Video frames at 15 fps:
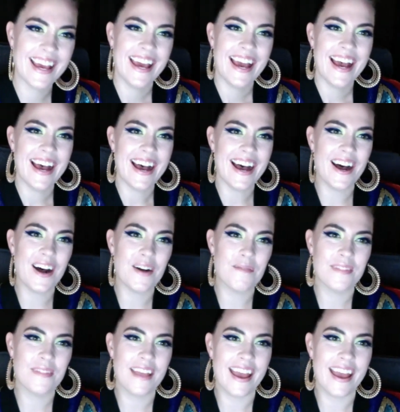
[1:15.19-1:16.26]

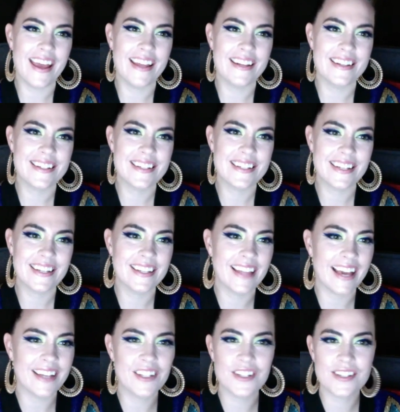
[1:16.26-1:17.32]
And like
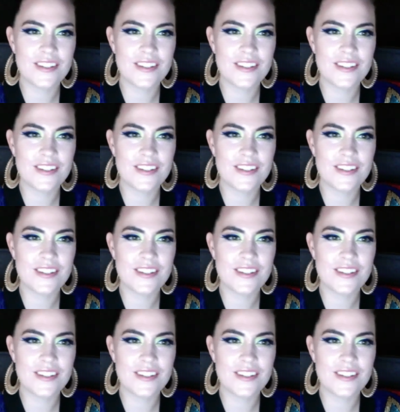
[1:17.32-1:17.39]
just because